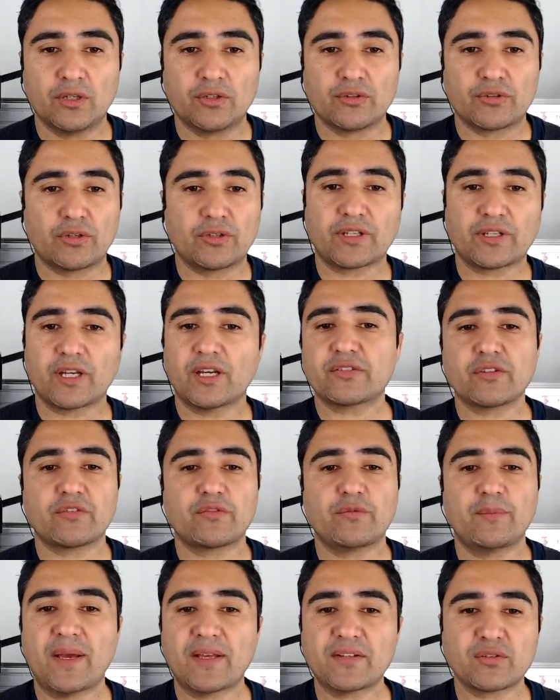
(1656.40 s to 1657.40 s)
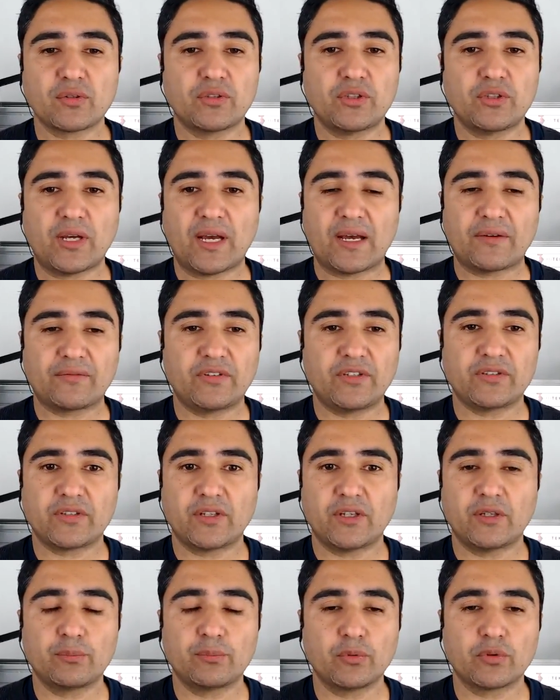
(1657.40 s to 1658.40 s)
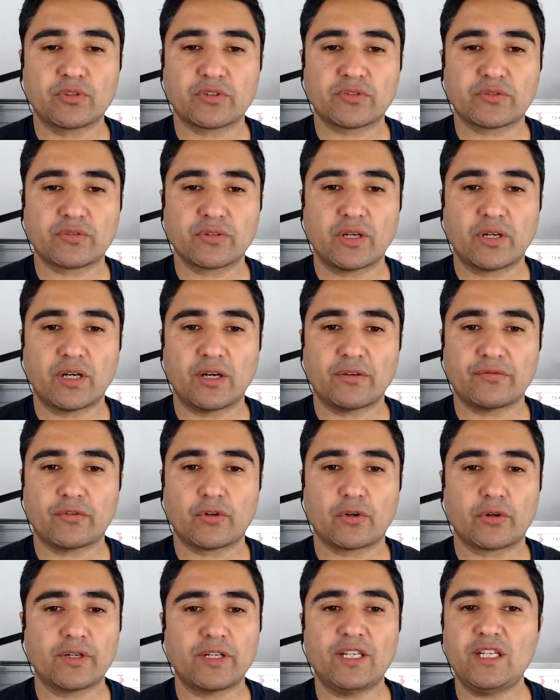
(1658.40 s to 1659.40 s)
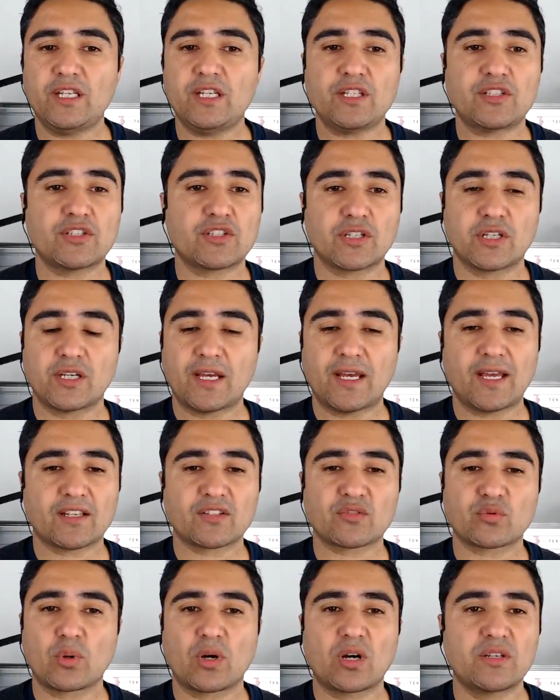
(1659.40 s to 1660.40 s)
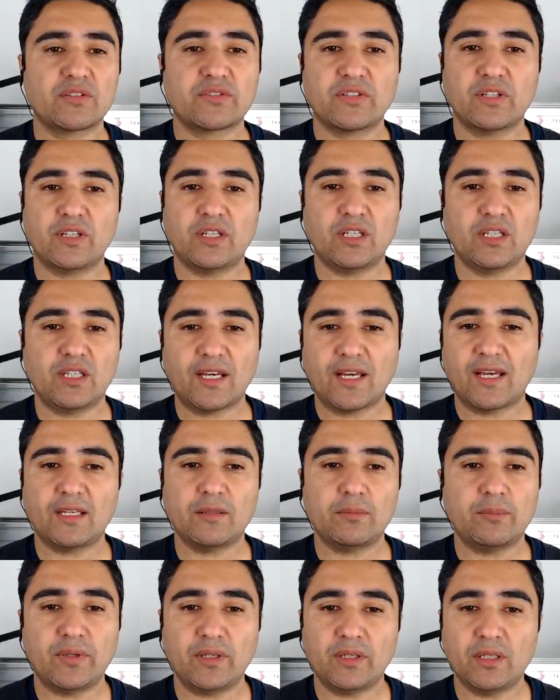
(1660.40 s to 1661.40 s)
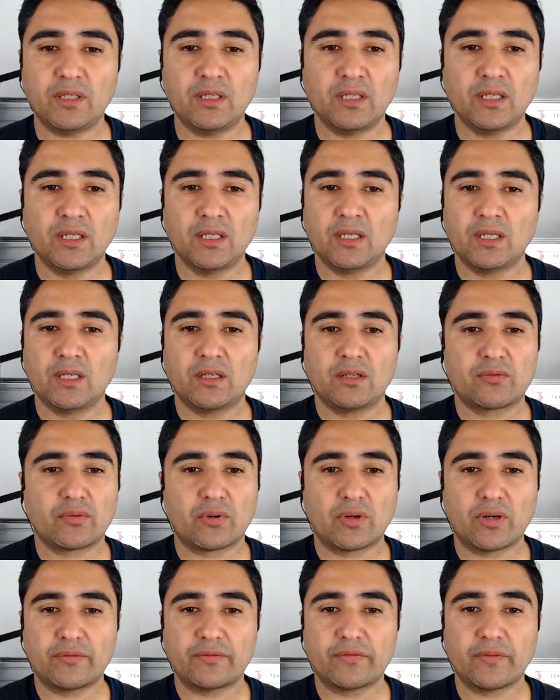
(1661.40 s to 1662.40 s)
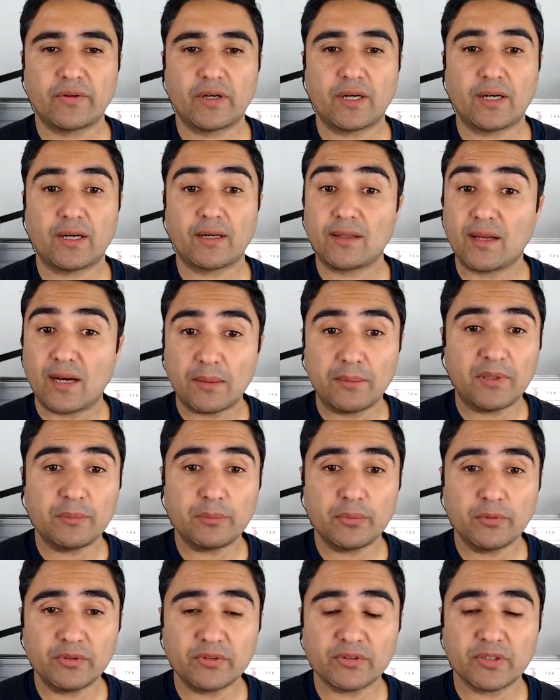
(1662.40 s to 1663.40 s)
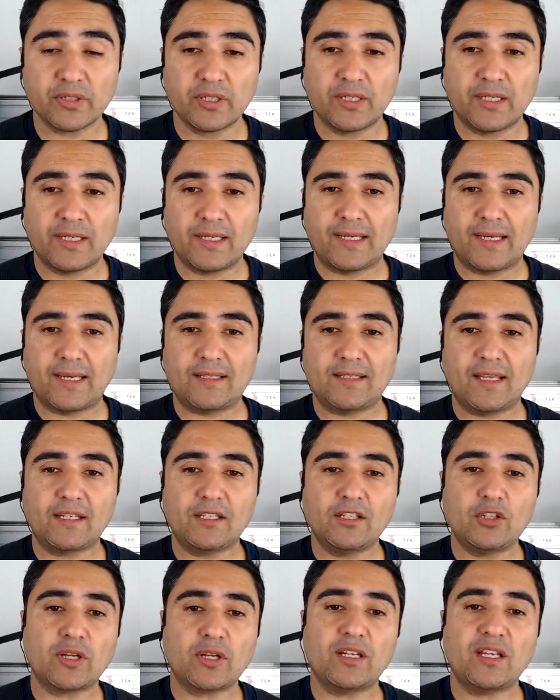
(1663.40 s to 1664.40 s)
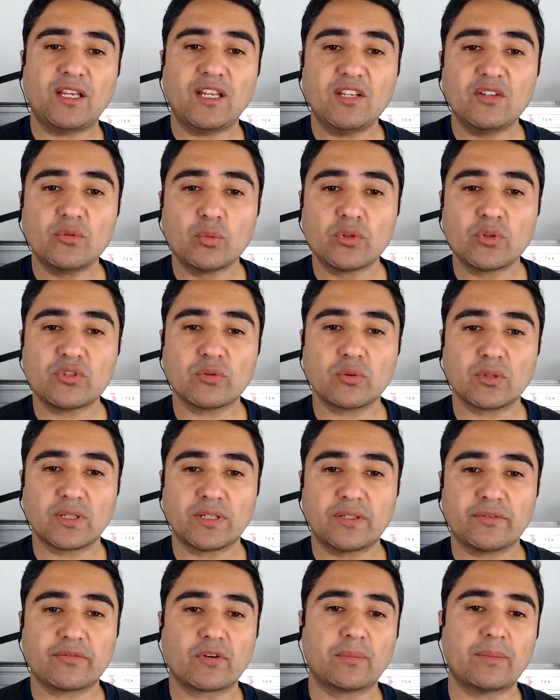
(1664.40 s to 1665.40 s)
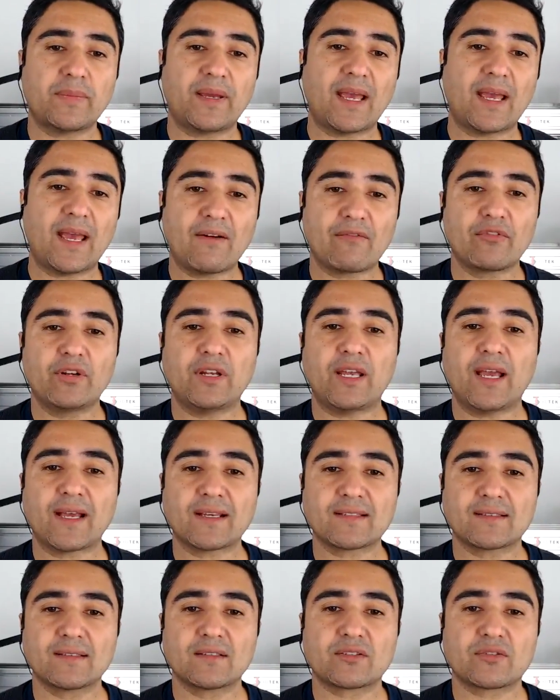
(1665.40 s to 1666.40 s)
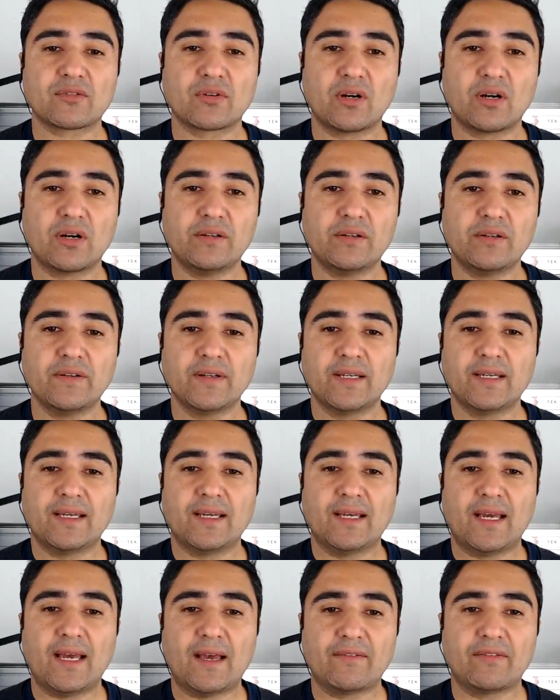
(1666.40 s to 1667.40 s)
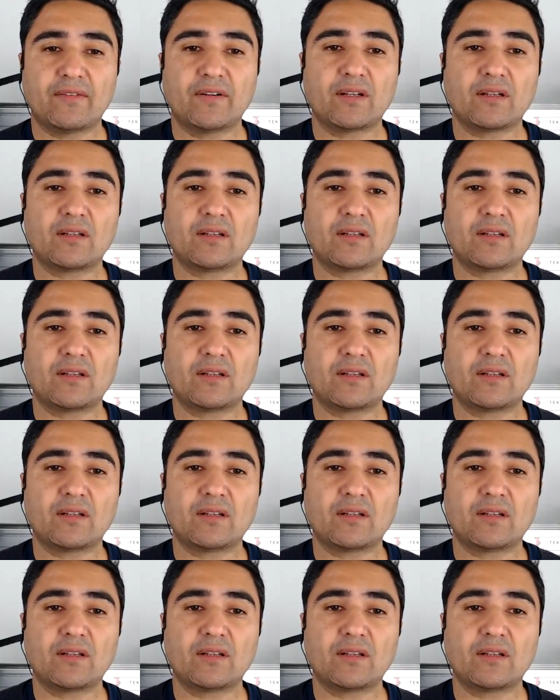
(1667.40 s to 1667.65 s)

So in case of Meso, you have these inputs for each X, Y, Z, A, B drive alarm inputs. And then you can individually, from every axis drive, have an